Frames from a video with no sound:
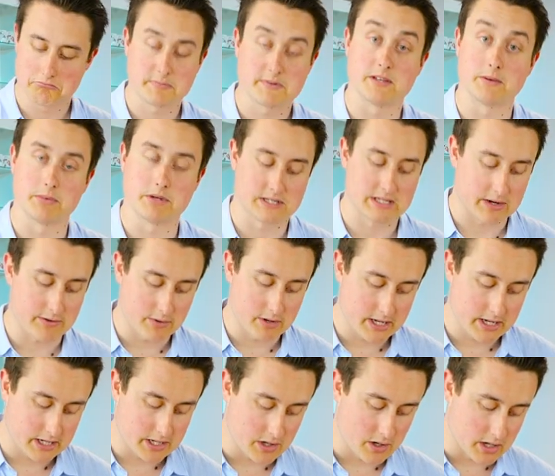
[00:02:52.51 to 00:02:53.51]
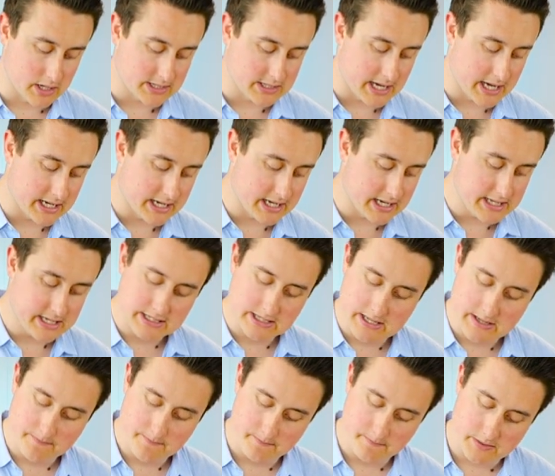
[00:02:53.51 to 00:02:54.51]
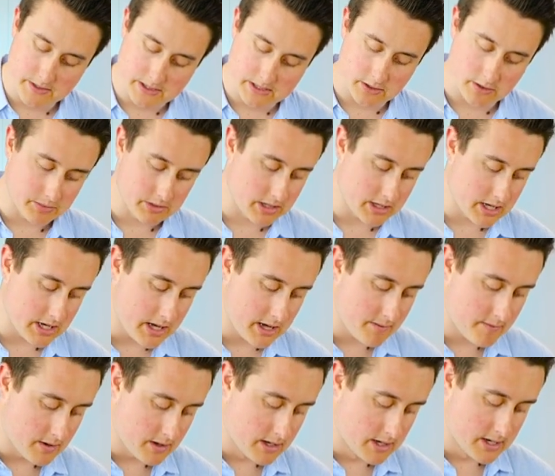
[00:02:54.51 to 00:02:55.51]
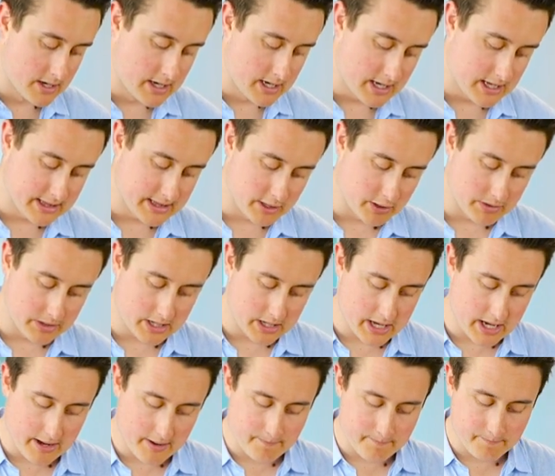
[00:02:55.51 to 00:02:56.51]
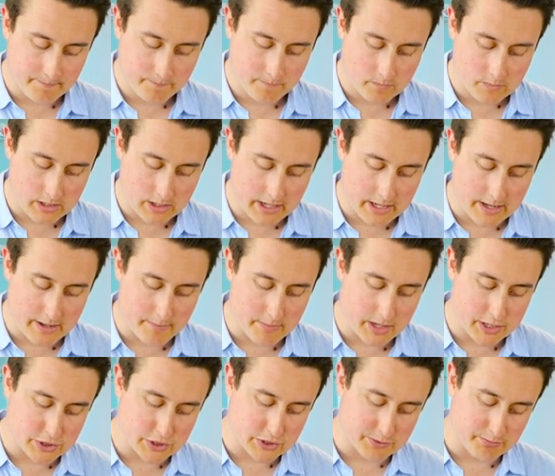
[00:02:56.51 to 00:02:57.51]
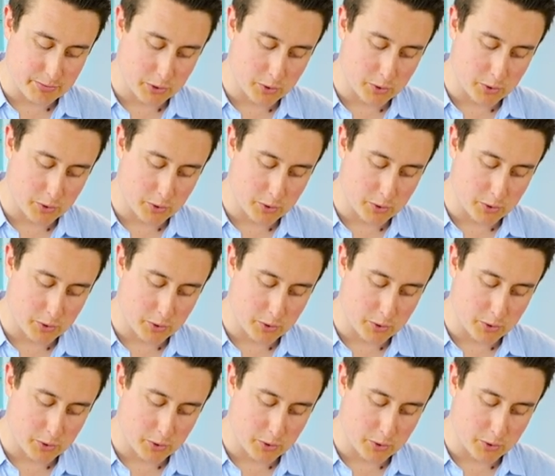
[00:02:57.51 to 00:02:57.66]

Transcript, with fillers: simple as that really, nice and easy. There's a little bit there, a little bit there, um, and just